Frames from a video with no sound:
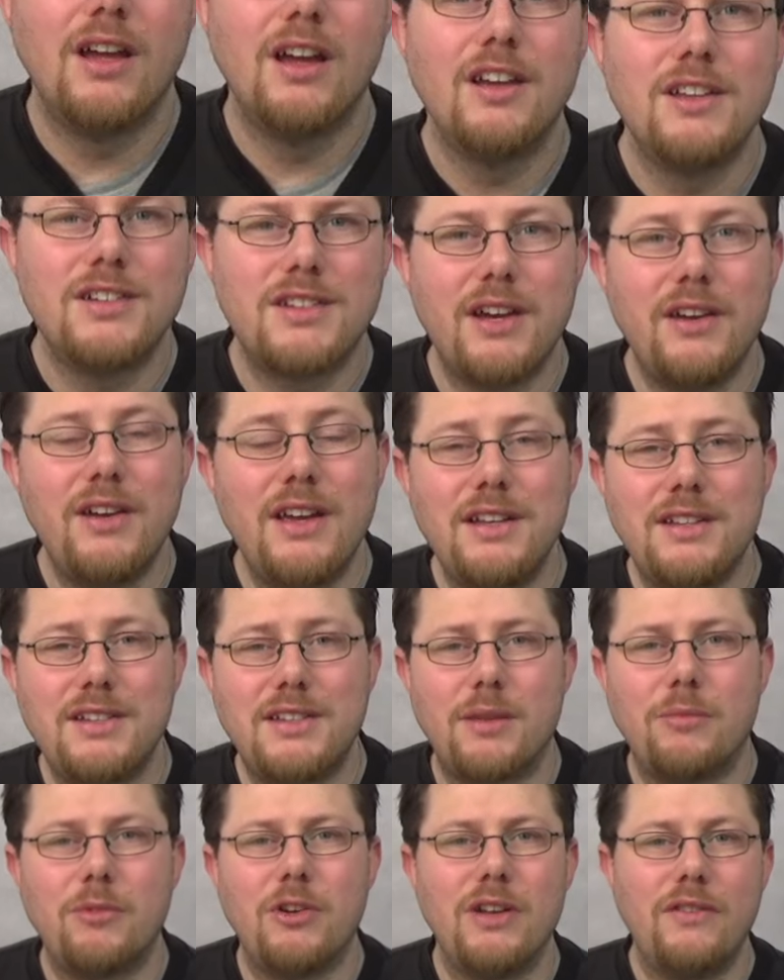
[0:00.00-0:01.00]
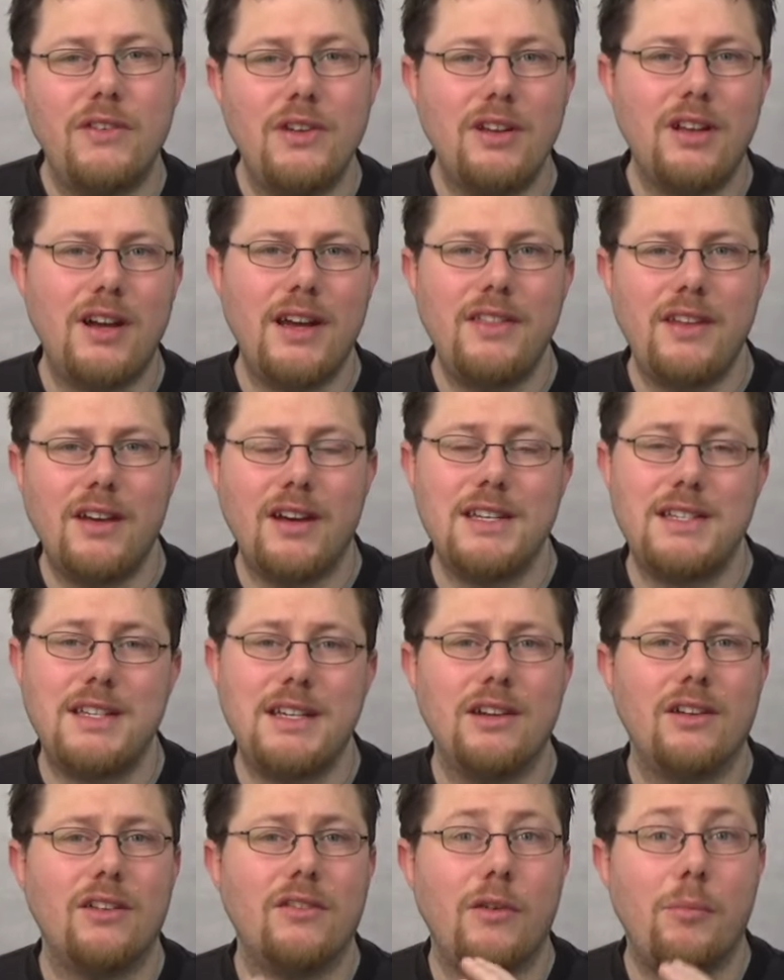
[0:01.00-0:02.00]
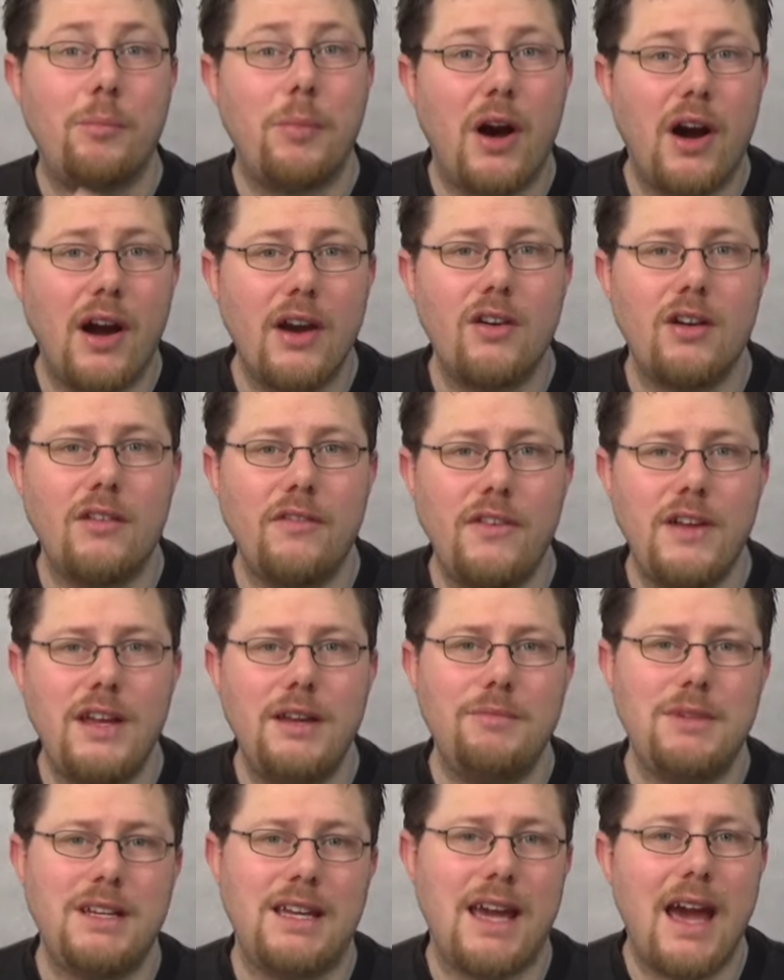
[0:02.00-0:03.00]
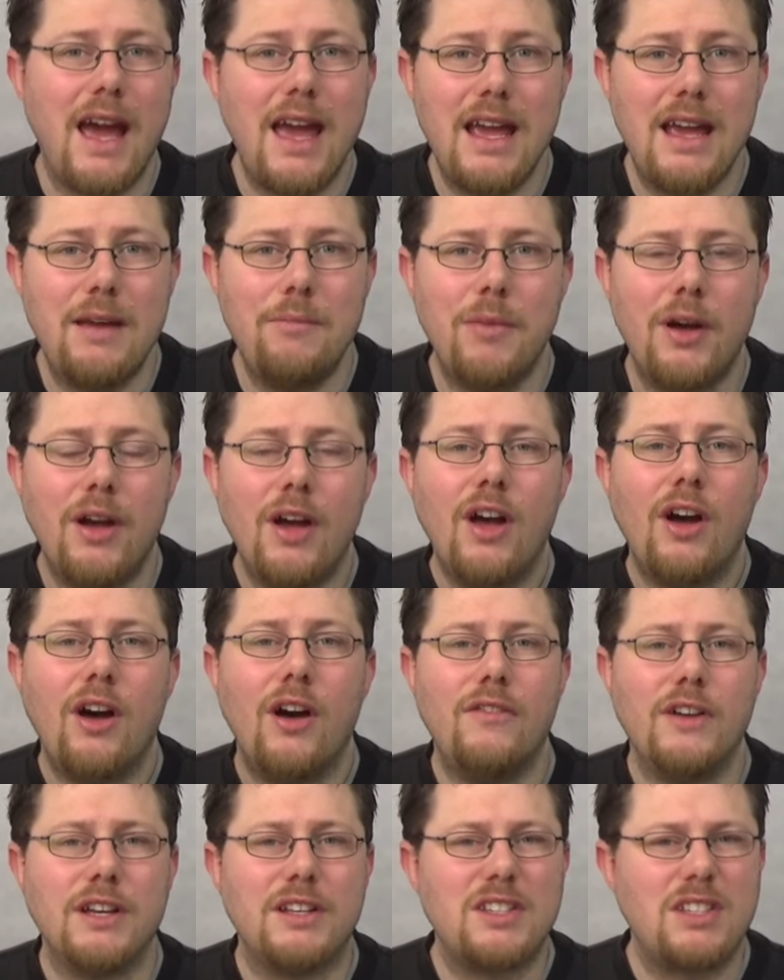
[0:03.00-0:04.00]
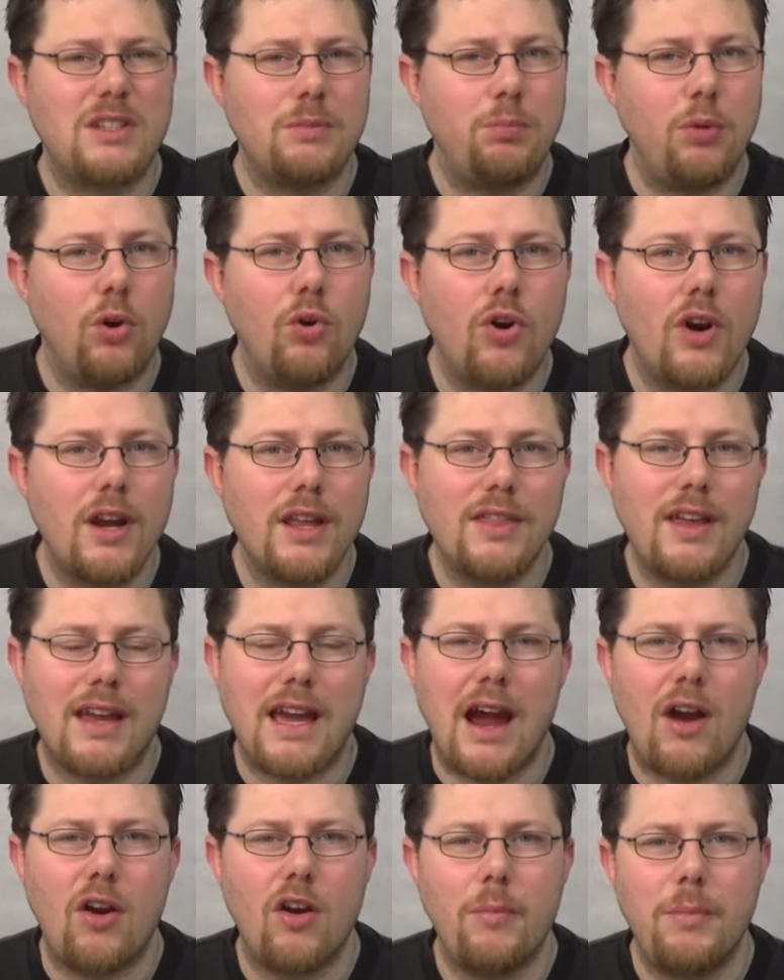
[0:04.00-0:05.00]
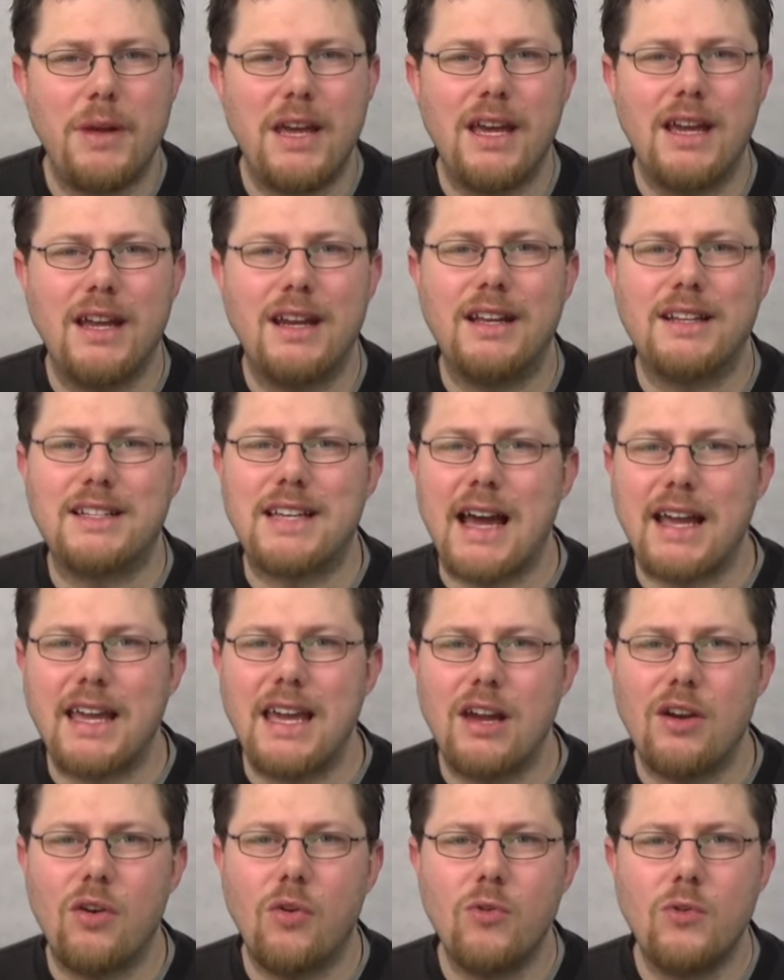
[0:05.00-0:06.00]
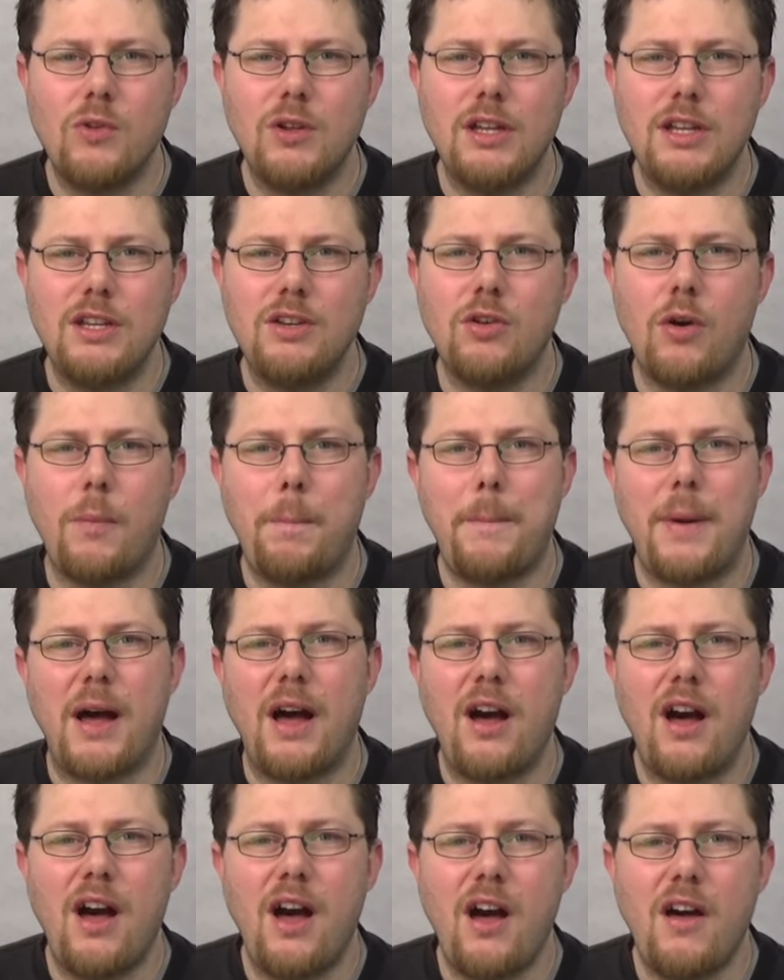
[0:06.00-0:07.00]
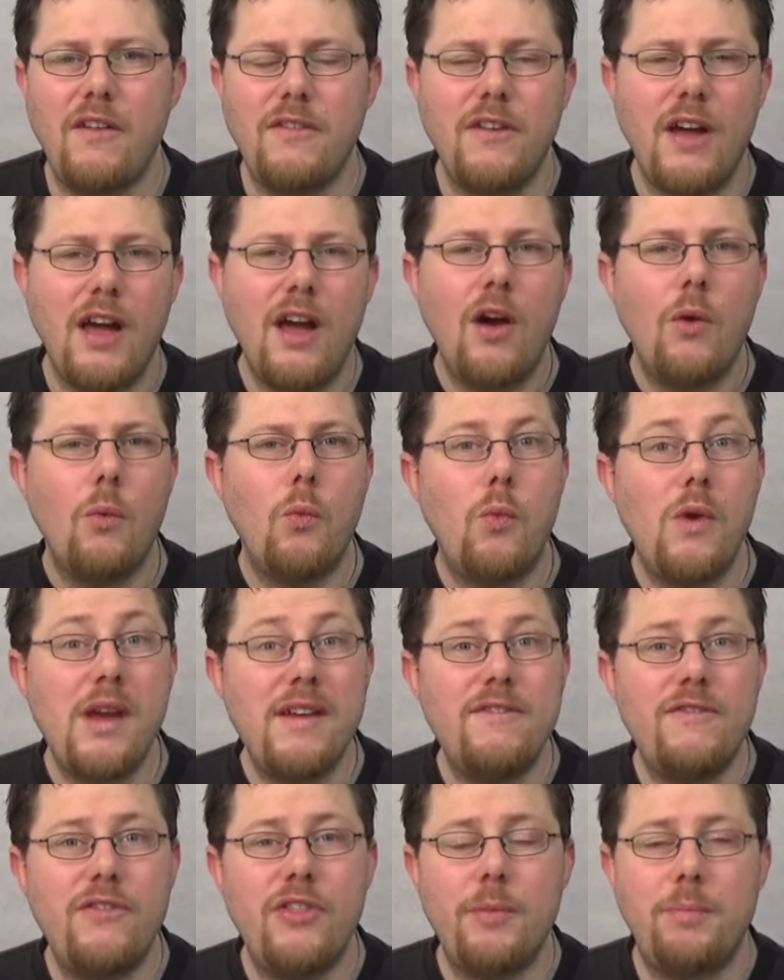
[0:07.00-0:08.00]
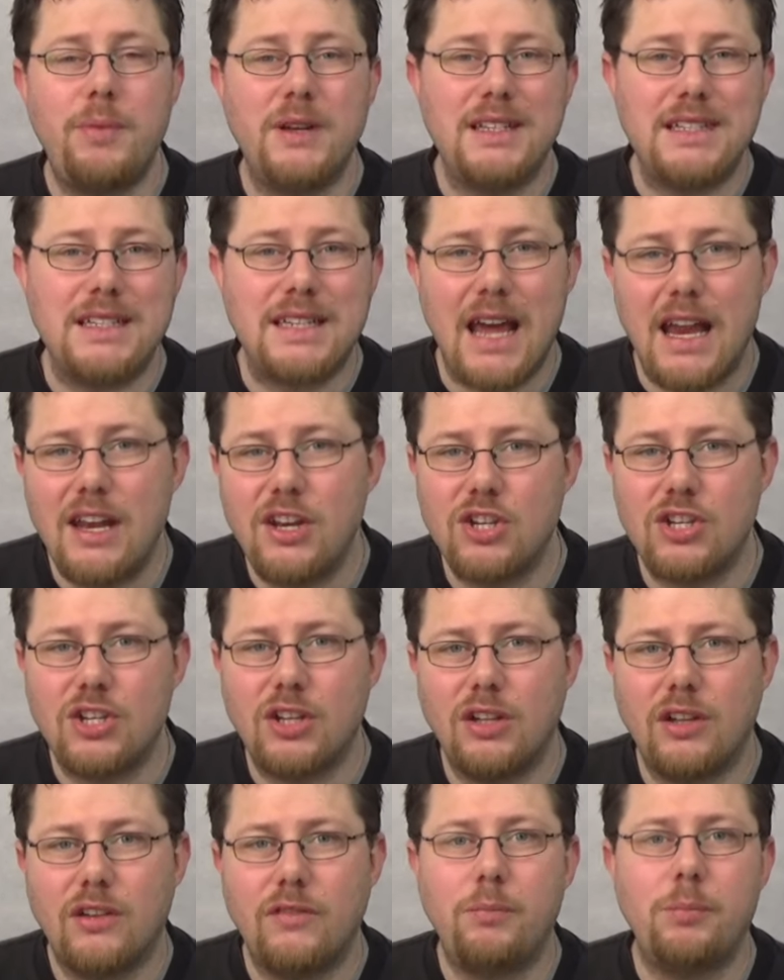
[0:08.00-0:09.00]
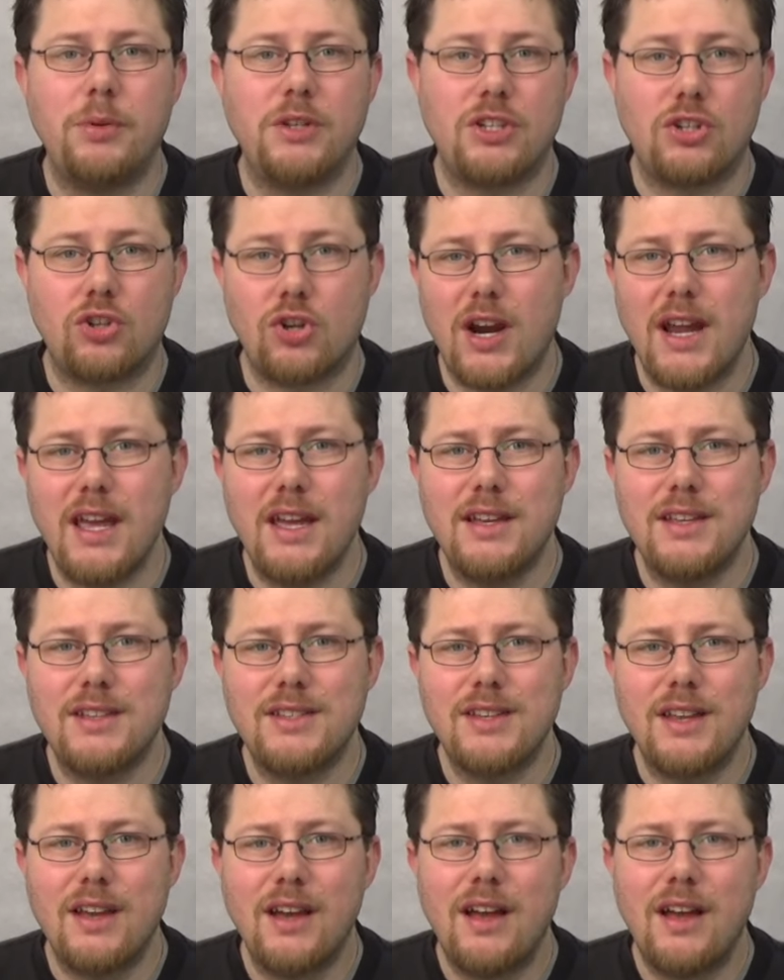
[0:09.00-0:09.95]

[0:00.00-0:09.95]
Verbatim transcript: So in summary, if you like the idea of a pirate-themed game, of exploring the Caribbean, attacking all in your path, with the potential of betrayers,